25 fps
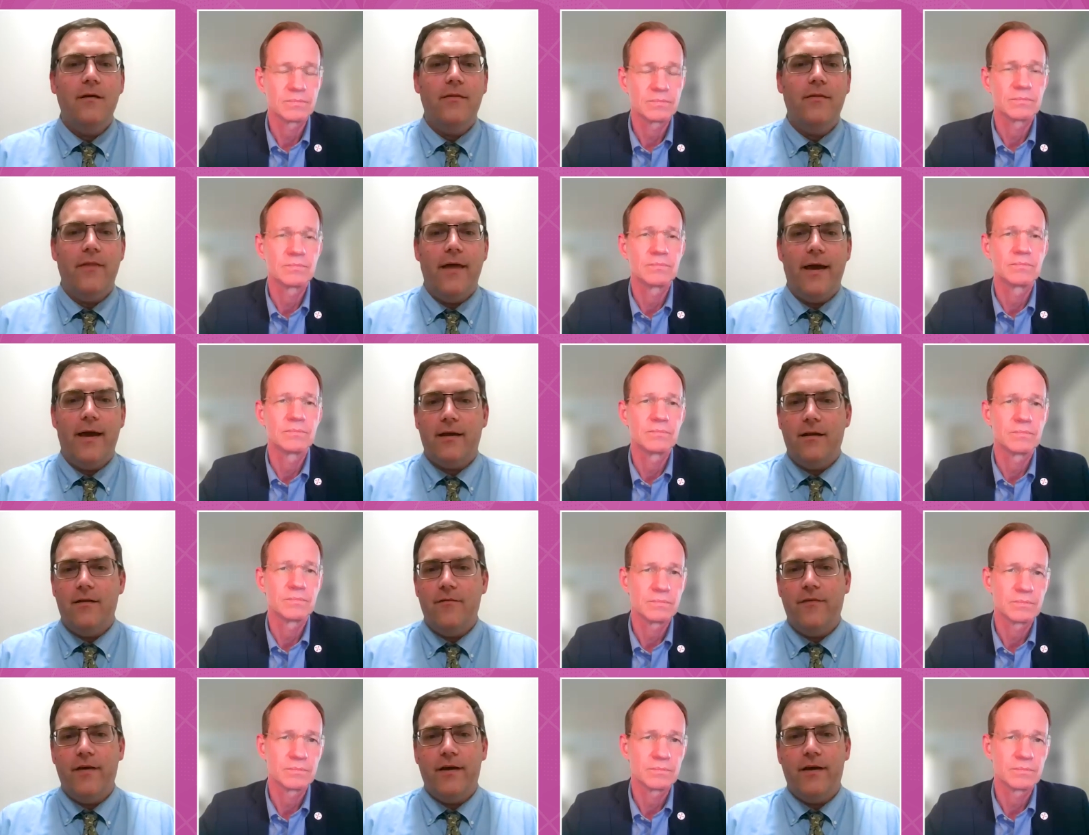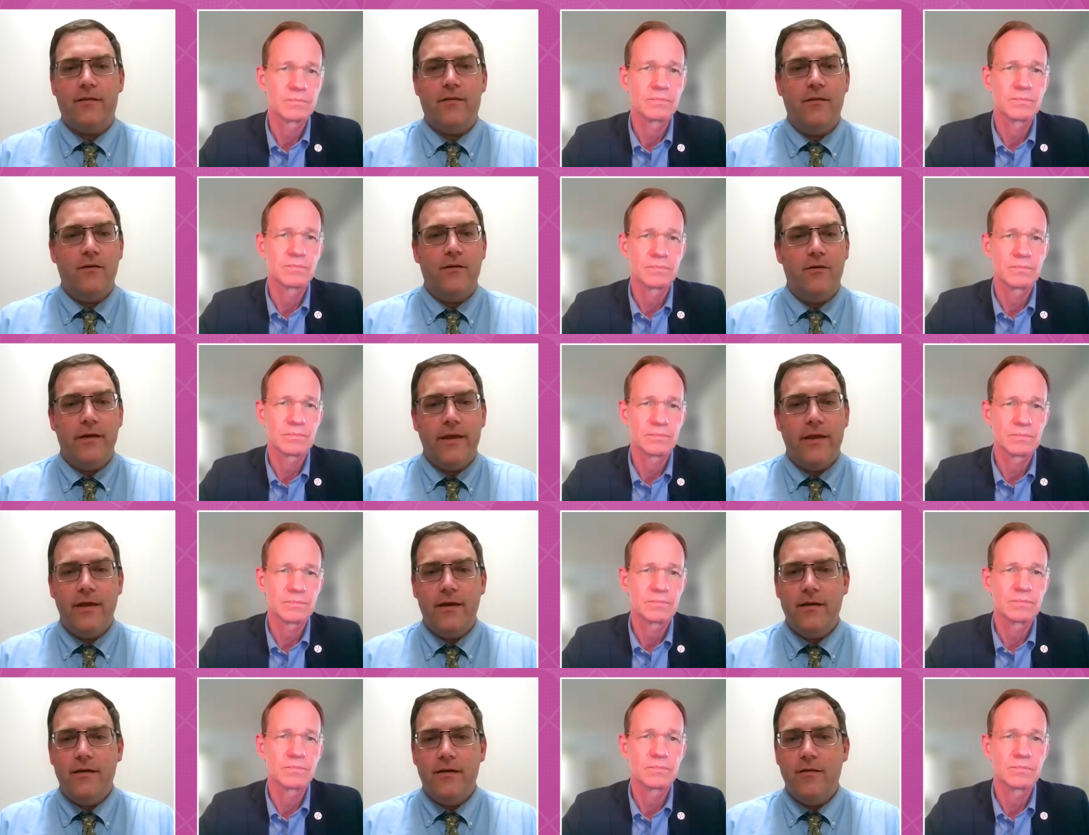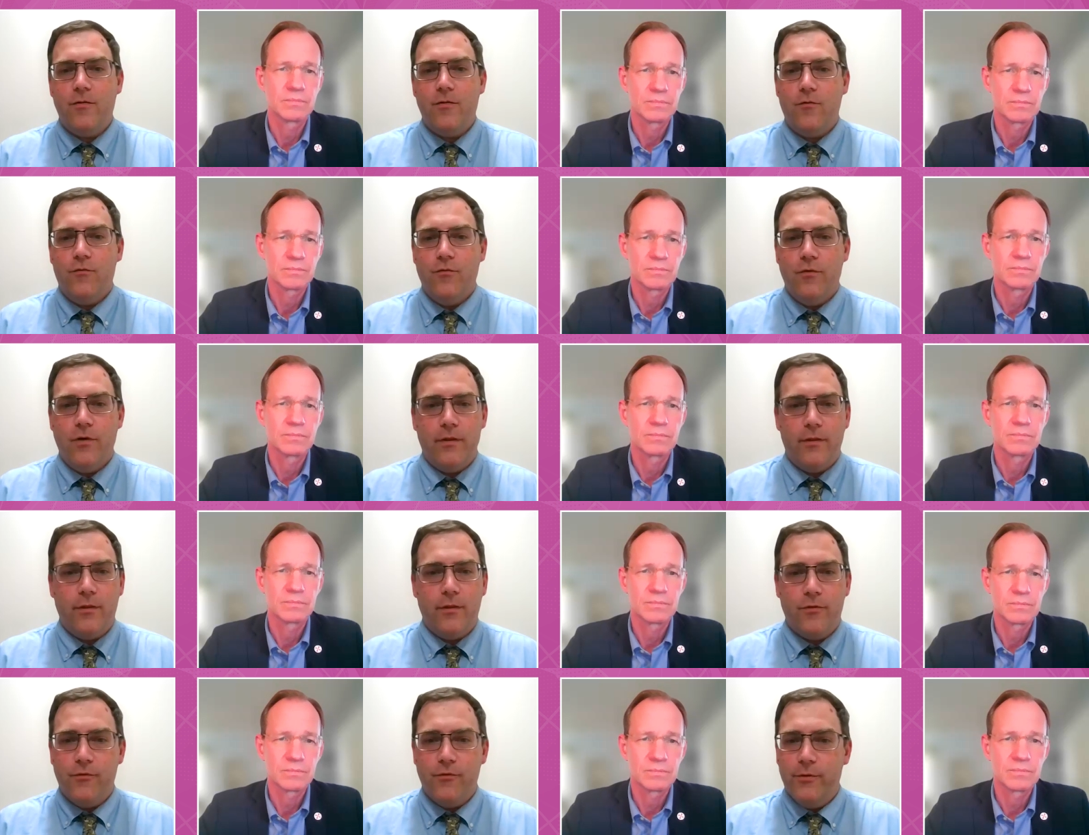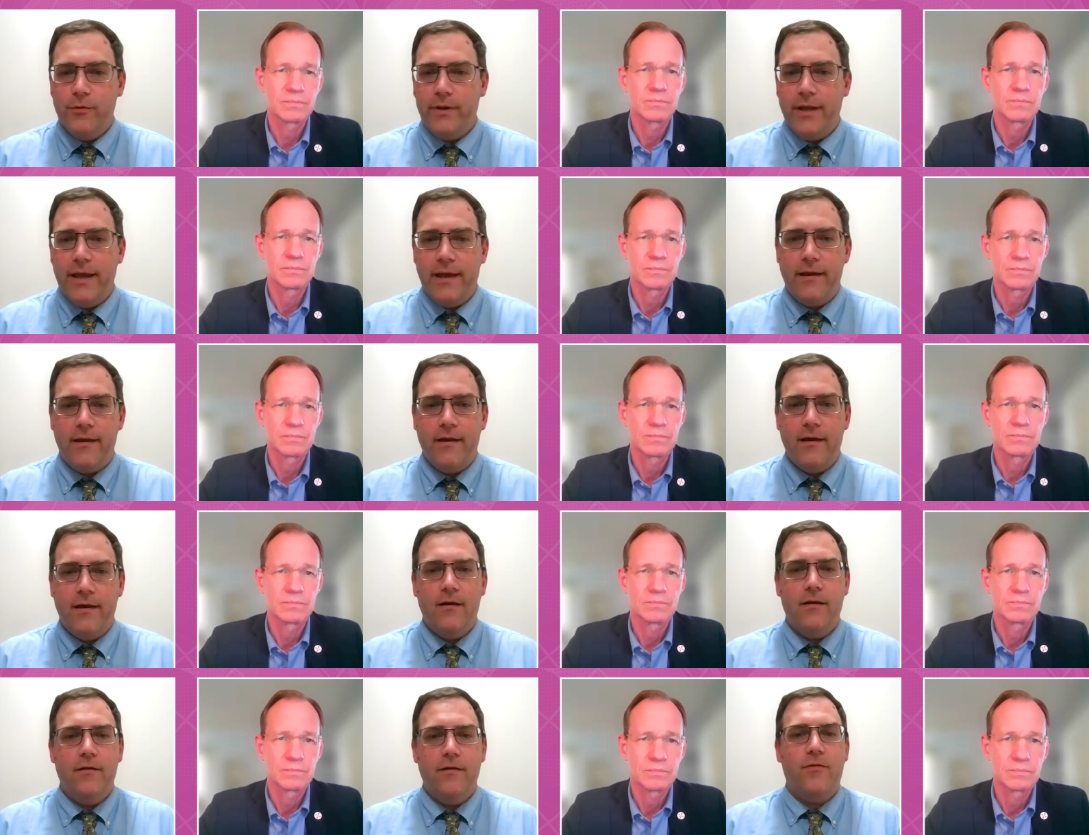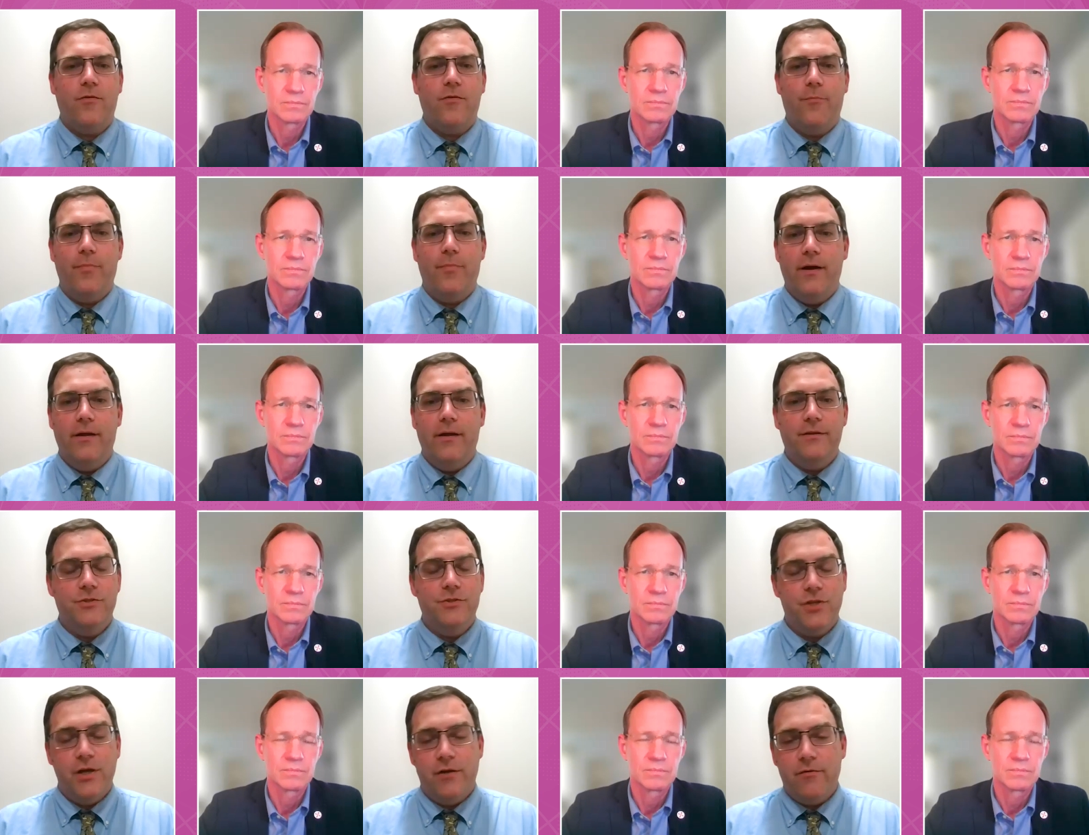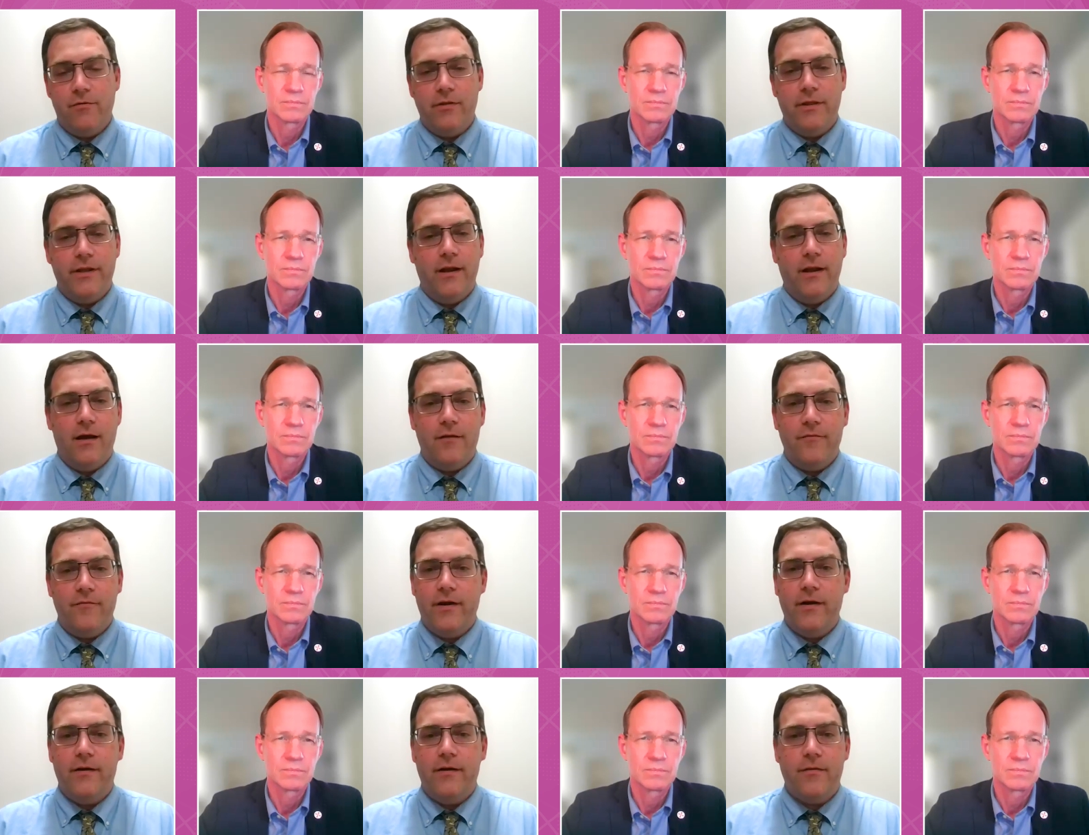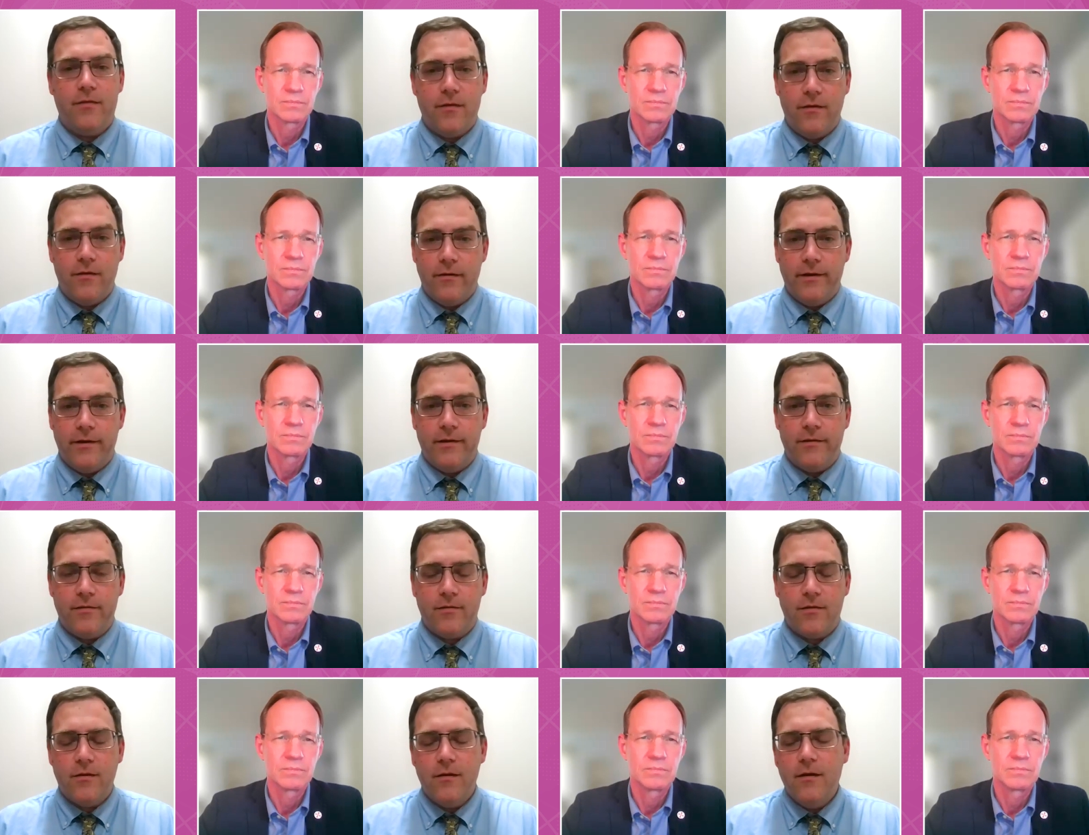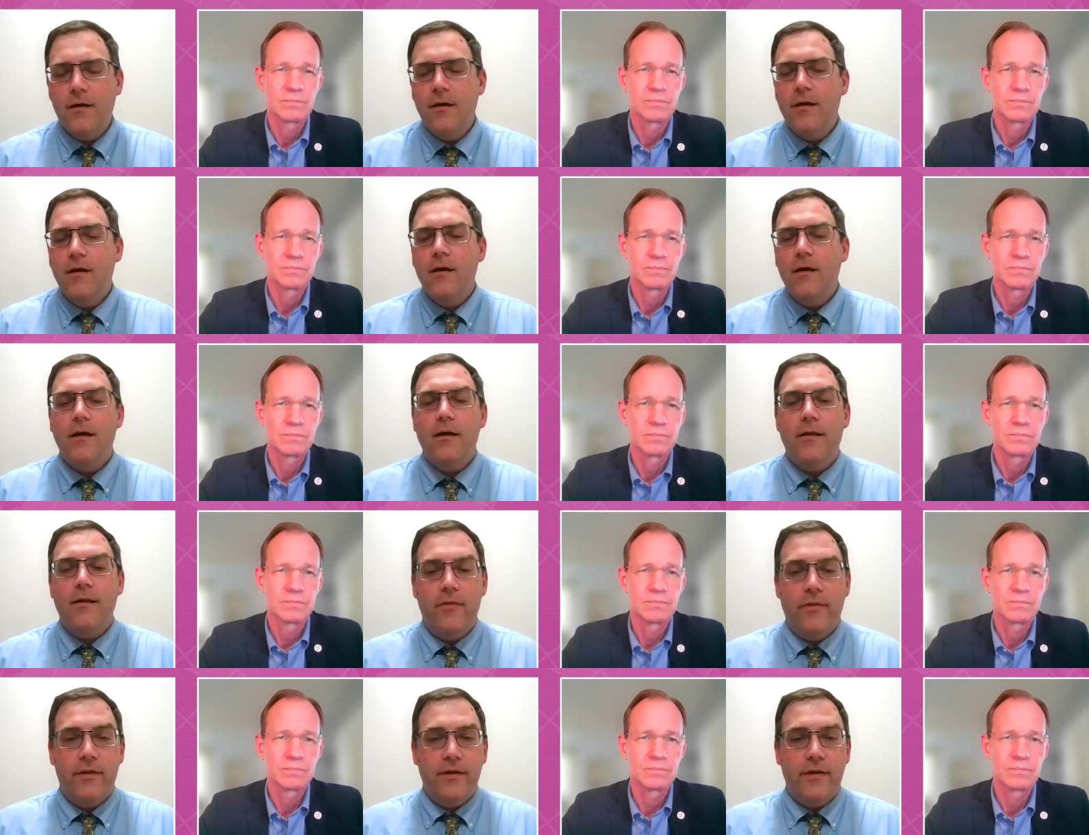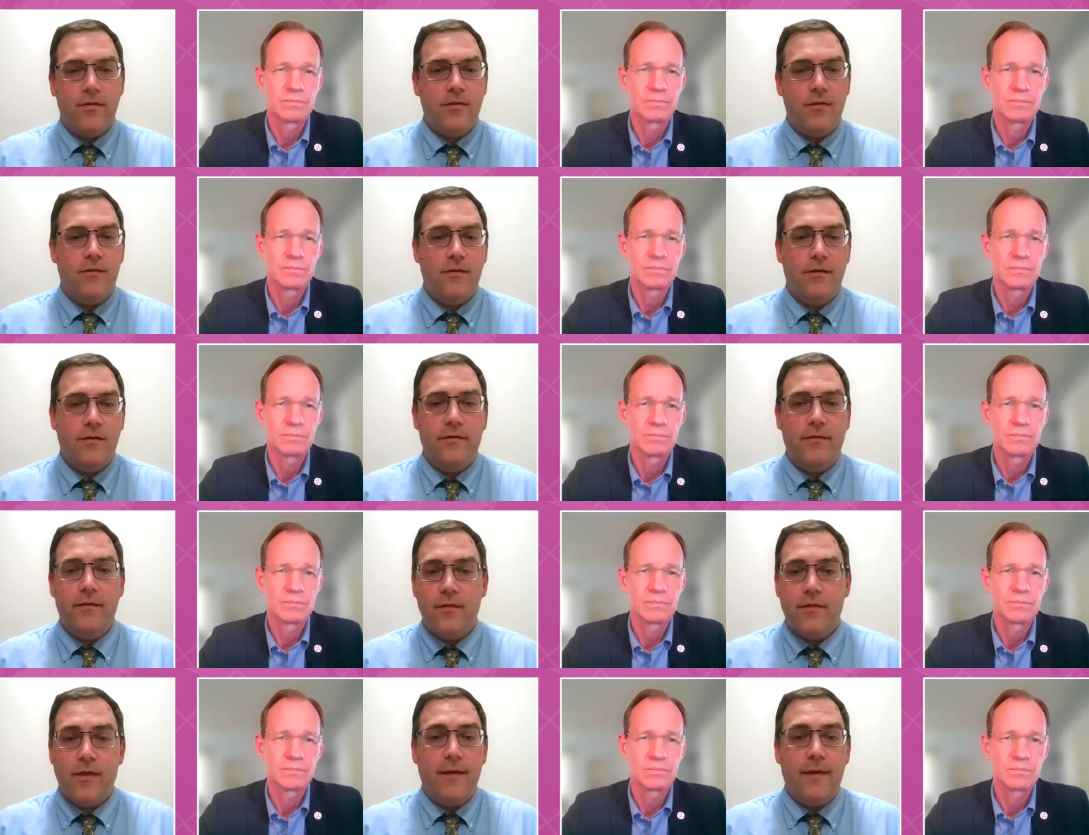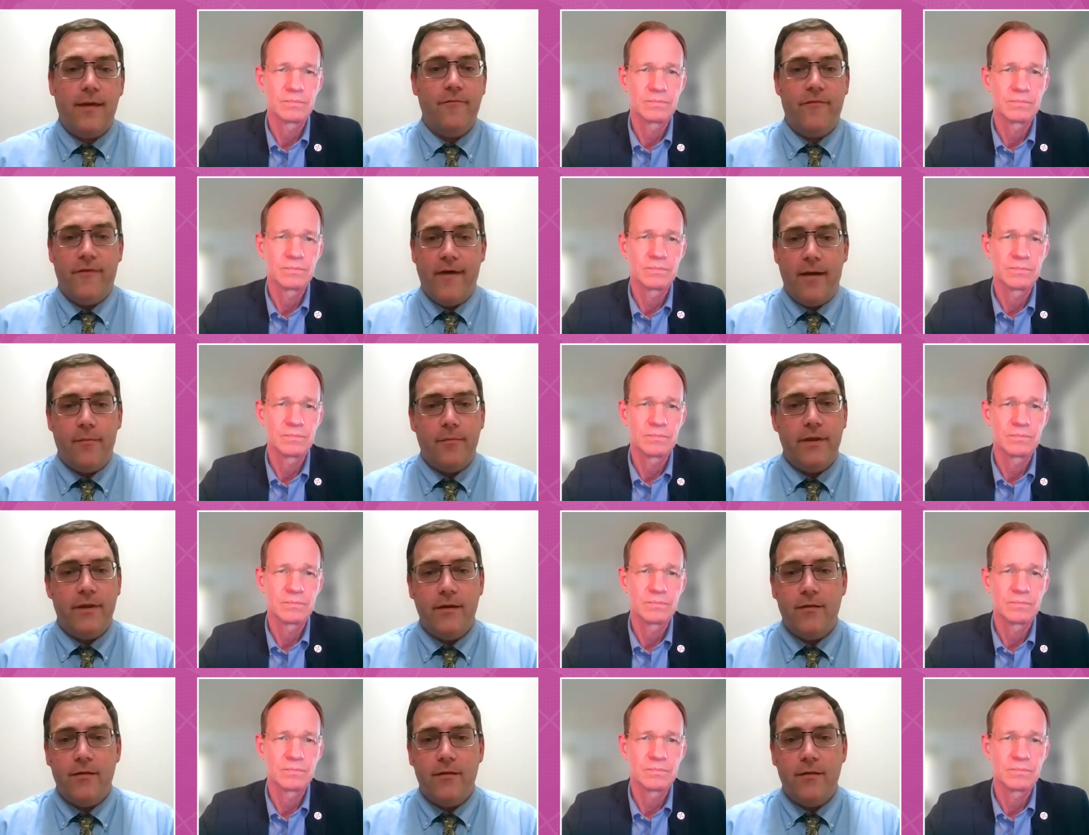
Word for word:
Speaker 1: That can affect little kids, runs through daycares, but generally not very serious. This is in the same family